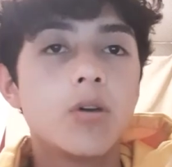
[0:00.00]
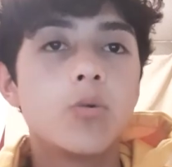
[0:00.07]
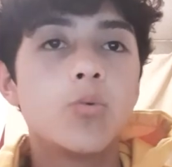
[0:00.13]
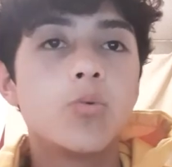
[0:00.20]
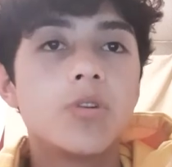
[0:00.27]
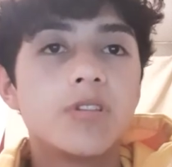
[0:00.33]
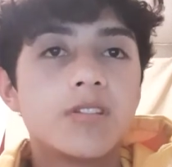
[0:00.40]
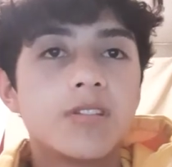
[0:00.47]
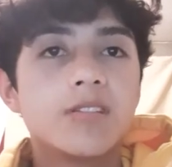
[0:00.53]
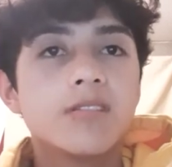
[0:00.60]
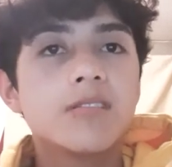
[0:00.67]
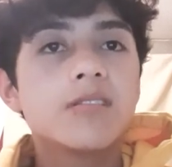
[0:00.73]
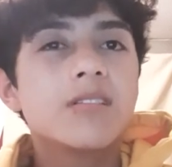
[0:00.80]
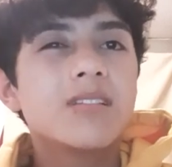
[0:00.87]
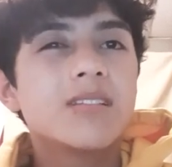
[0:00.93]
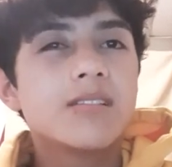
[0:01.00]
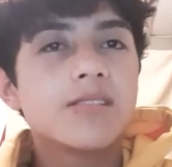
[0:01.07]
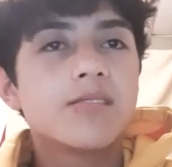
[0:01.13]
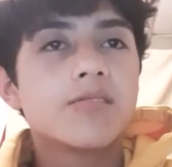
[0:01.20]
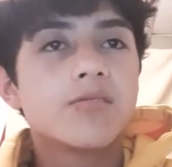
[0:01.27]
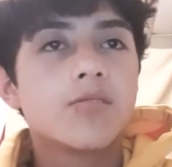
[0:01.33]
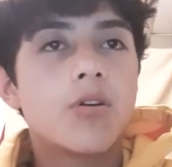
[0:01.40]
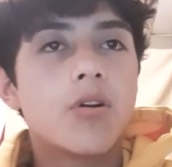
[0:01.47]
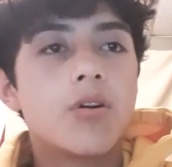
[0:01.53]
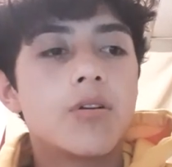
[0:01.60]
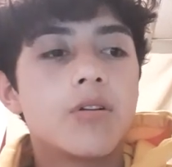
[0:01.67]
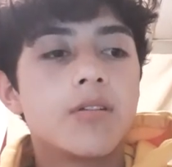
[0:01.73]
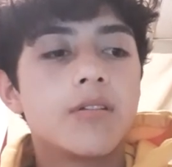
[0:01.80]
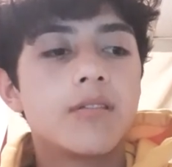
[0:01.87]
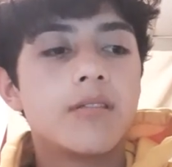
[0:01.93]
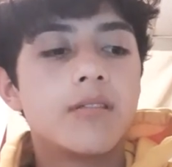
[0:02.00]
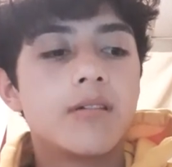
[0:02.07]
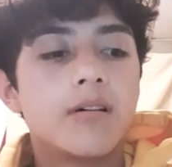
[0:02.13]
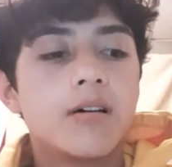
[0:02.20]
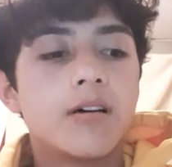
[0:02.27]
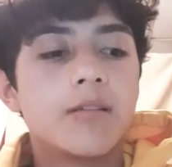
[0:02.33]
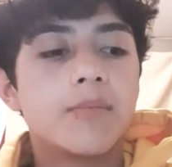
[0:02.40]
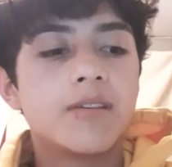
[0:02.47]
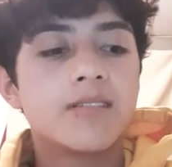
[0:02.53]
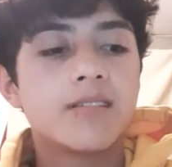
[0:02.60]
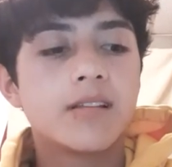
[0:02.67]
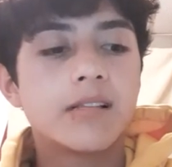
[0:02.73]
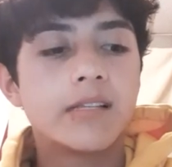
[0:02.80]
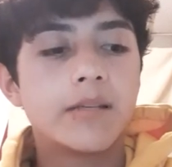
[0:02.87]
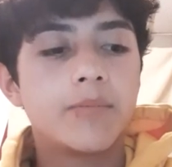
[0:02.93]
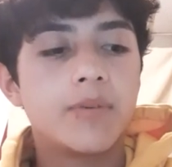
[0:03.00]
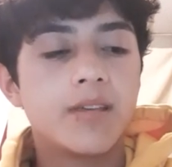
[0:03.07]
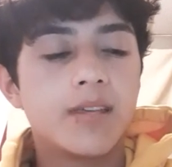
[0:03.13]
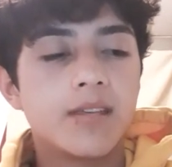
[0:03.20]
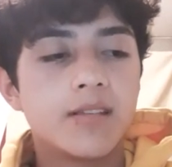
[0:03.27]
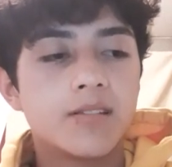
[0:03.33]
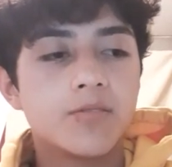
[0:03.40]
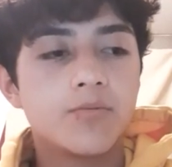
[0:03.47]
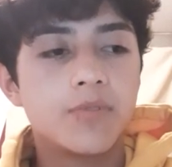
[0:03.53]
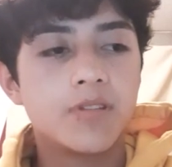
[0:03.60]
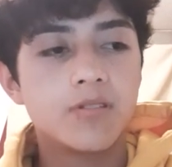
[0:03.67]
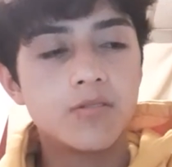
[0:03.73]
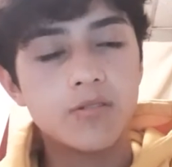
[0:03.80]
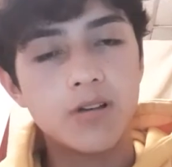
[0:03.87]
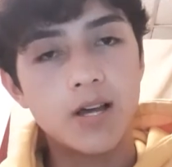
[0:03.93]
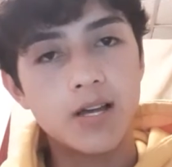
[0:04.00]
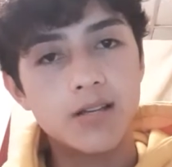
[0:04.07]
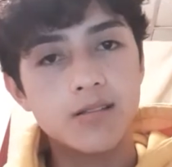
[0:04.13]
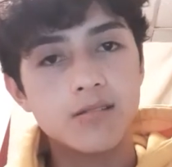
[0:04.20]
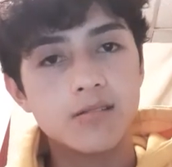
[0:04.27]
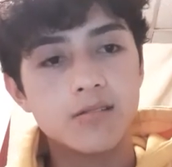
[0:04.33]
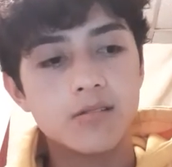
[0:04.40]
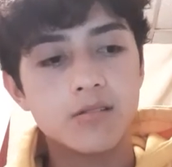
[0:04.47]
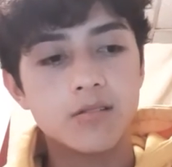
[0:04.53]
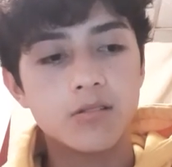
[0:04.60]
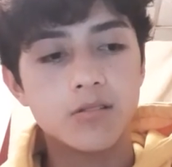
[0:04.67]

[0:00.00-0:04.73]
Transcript: which is a story that basically begins with two guys